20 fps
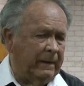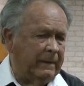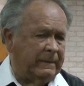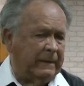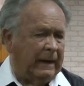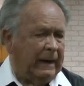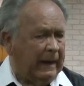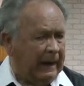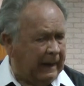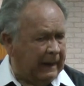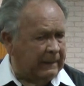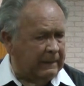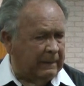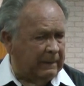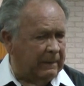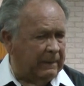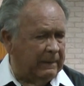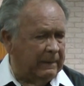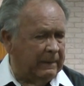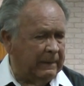to
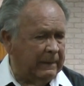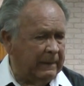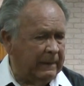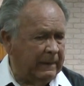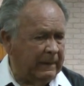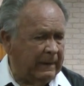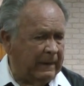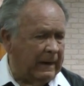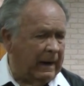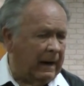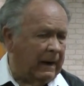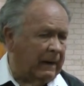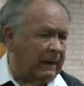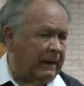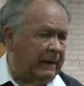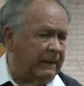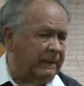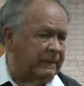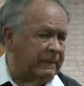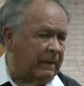handle
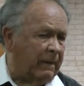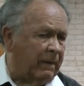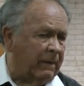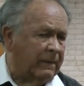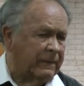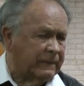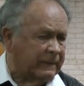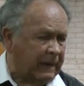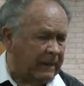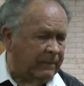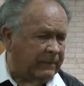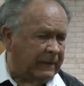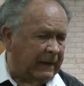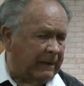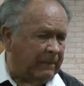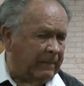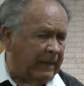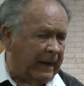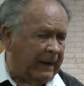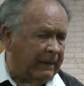knowledge or
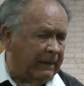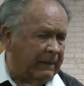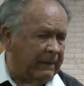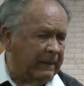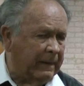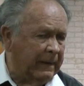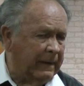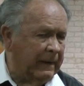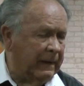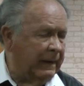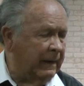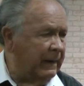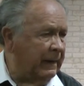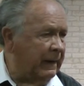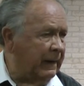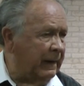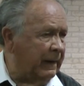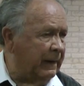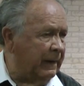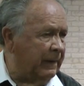subject matter.
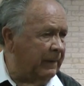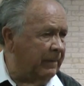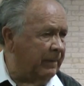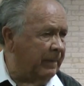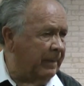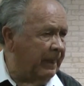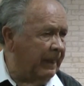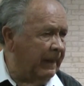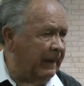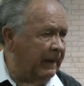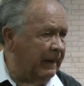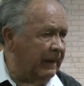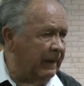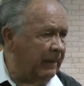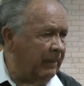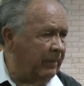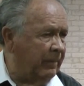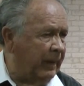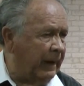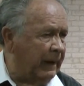Um,
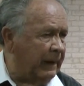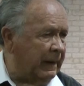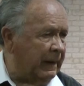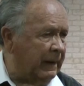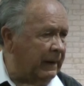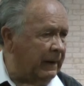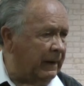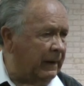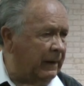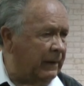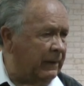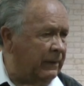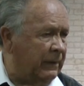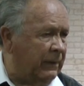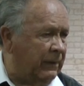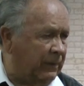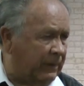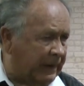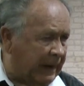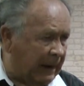but
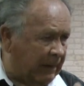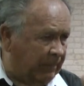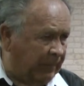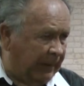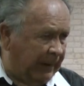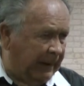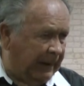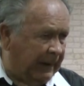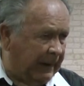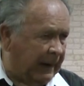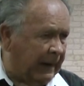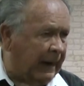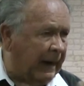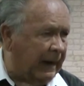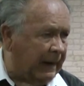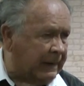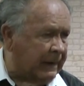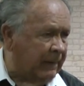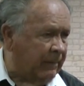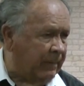you can be and
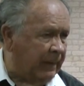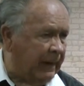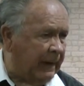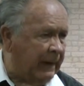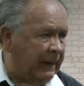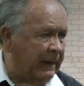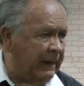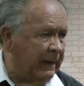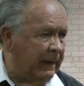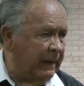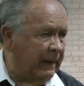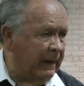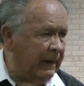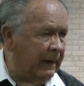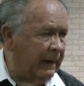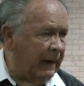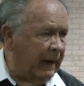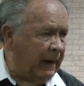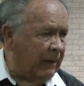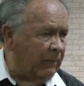I can be.
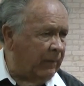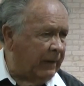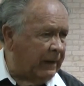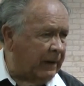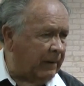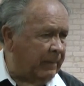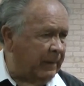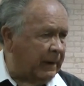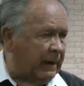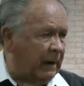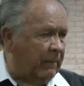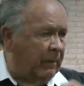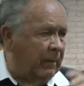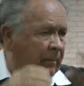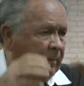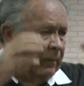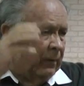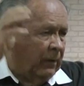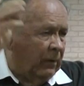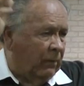And we can become a
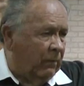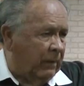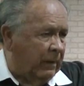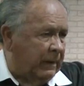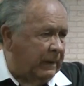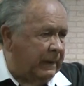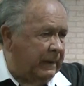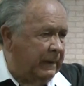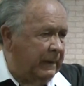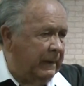bulwark